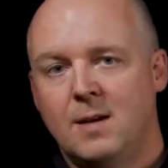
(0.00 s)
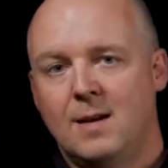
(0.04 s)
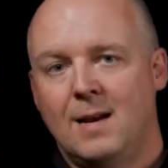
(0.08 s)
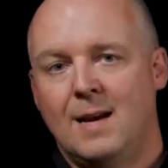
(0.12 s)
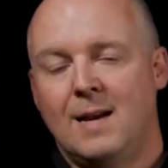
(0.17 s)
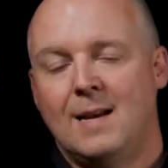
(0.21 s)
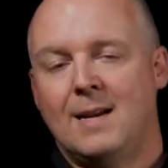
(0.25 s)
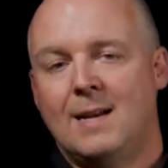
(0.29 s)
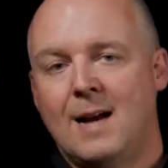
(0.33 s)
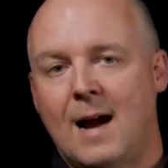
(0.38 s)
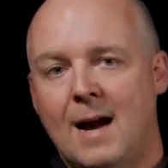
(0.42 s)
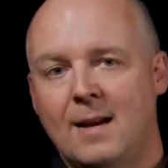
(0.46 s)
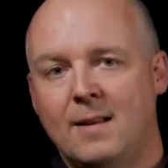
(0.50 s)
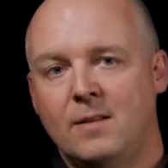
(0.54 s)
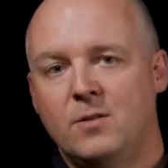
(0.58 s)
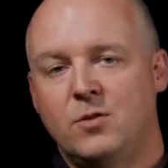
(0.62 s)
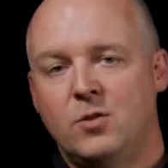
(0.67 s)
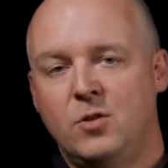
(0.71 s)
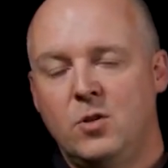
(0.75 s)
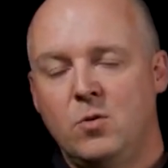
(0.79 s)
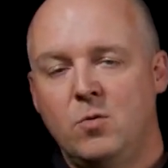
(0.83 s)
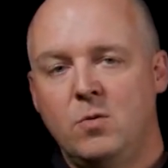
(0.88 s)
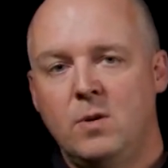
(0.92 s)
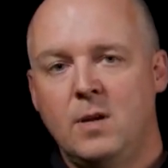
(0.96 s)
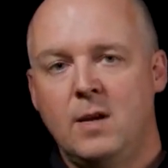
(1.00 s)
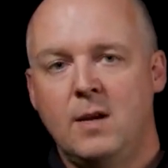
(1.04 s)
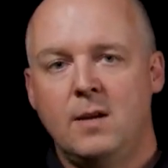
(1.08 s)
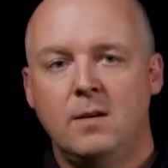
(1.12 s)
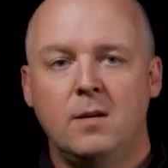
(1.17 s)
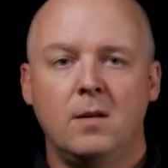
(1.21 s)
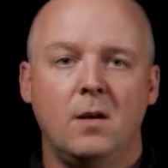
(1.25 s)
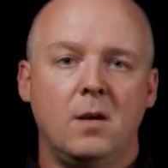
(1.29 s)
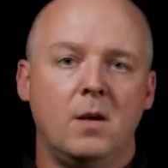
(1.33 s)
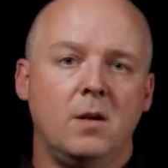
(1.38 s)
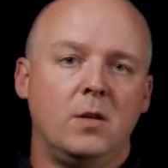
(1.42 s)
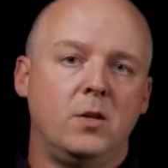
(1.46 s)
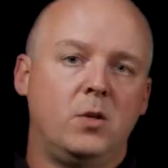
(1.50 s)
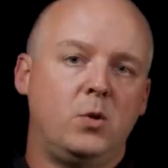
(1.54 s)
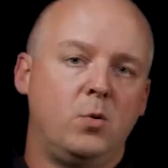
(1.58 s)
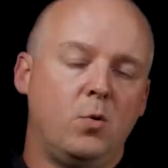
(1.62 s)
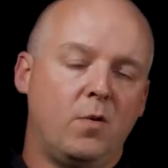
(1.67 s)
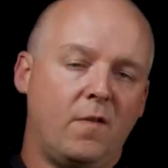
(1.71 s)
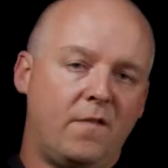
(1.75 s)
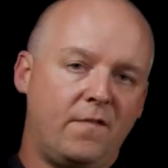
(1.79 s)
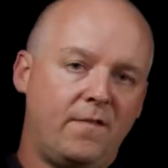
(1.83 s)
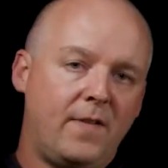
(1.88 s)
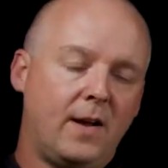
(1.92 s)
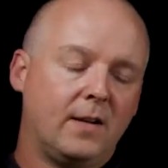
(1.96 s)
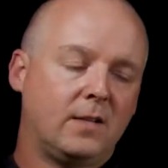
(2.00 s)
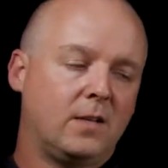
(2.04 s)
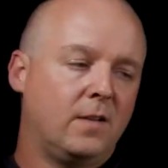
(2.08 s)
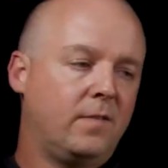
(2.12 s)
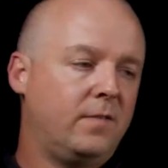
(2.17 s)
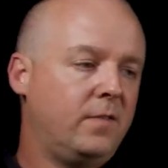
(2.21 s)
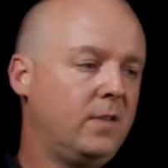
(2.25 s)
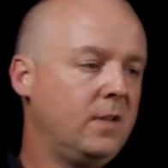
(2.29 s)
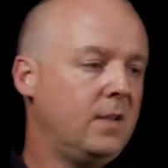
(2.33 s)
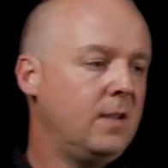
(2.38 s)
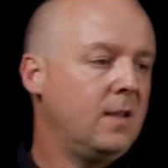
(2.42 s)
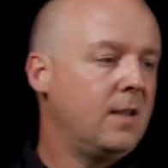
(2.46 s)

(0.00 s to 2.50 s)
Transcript: and guidance you need to effectively